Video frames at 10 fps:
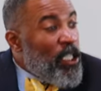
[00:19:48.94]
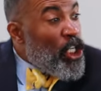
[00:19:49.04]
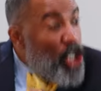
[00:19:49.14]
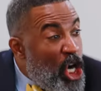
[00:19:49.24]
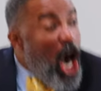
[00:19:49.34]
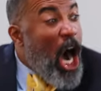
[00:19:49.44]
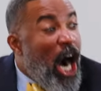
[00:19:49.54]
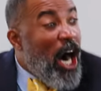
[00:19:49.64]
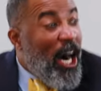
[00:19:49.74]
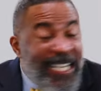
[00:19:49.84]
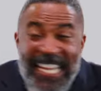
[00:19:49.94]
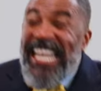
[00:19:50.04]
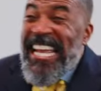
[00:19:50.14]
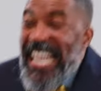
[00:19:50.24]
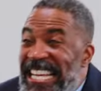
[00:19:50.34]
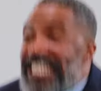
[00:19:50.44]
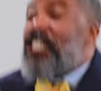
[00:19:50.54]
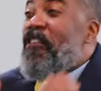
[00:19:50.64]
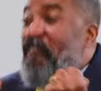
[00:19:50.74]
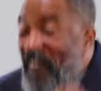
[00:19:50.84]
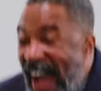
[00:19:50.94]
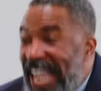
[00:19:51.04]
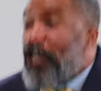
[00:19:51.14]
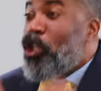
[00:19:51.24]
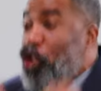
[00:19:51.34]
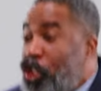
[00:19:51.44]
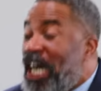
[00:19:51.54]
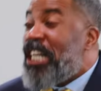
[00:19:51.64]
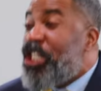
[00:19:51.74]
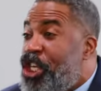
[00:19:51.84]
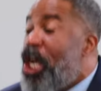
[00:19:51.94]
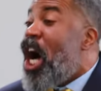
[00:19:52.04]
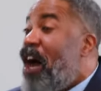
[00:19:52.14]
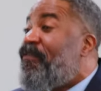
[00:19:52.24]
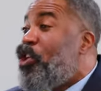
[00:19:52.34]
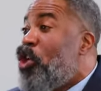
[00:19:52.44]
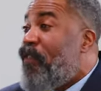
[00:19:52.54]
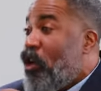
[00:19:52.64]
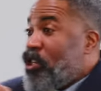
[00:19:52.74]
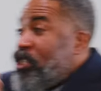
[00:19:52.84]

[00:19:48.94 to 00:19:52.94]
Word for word: God is the final judge of the universe.